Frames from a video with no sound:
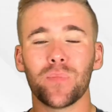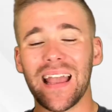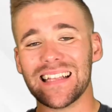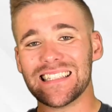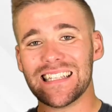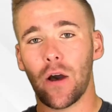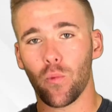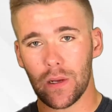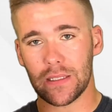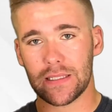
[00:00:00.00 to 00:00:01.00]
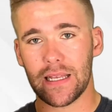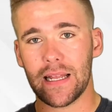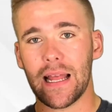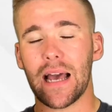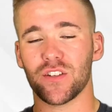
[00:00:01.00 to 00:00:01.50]
and sell real
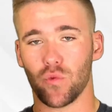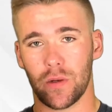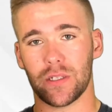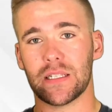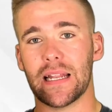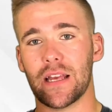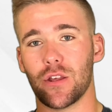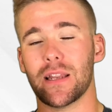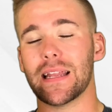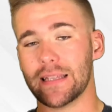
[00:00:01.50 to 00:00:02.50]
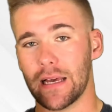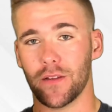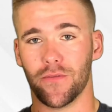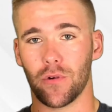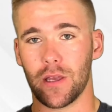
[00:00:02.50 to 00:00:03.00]
estate as a real estate agent in
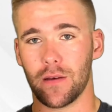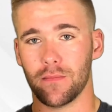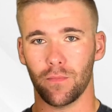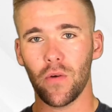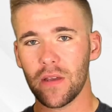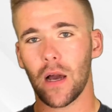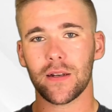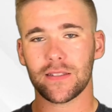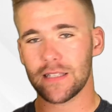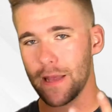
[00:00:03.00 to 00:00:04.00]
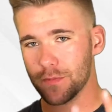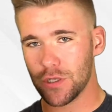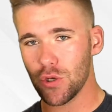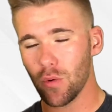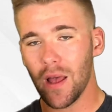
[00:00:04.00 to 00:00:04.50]
California. Moving on to step
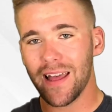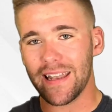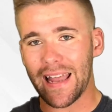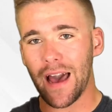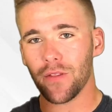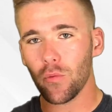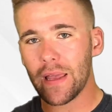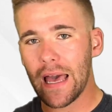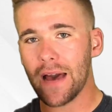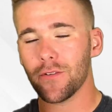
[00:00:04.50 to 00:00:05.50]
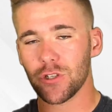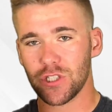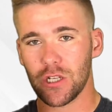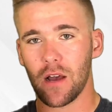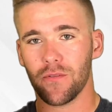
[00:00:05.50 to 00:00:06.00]
two, now that we have our
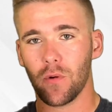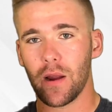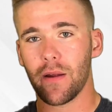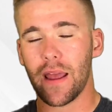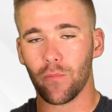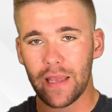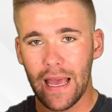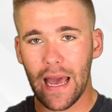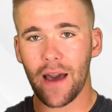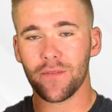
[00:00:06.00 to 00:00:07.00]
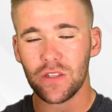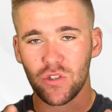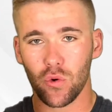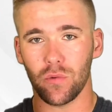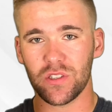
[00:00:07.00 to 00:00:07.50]
software and we have the
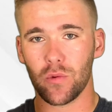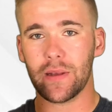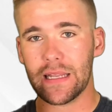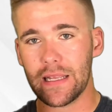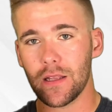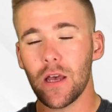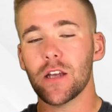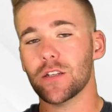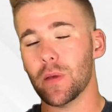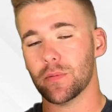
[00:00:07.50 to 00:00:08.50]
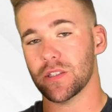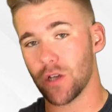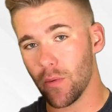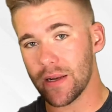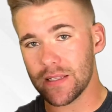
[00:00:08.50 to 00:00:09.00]
tools that we need to be able to
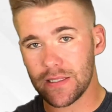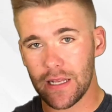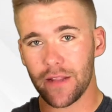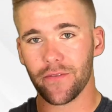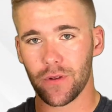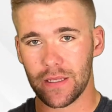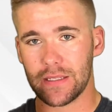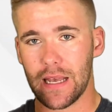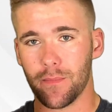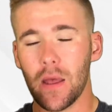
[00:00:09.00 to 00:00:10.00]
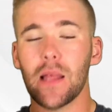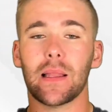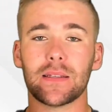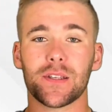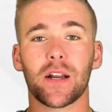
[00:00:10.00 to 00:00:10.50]
go in and study for the exam,
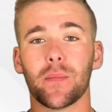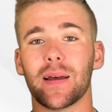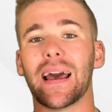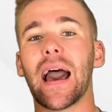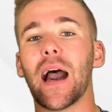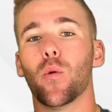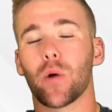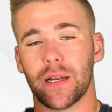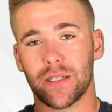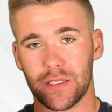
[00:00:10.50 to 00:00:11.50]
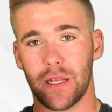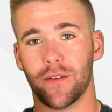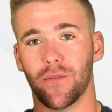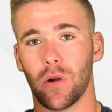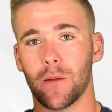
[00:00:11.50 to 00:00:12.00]
let's talk about how we're going to study
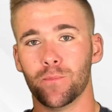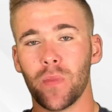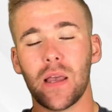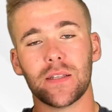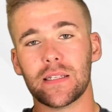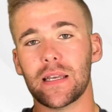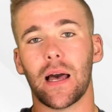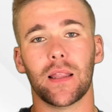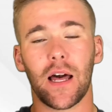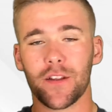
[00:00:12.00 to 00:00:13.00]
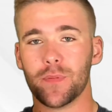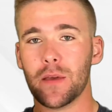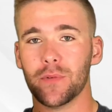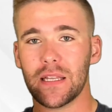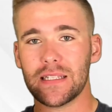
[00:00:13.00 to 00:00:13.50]
for it. See, a lot of
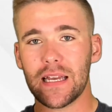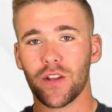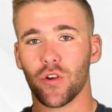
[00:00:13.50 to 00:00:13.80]
people, they tend to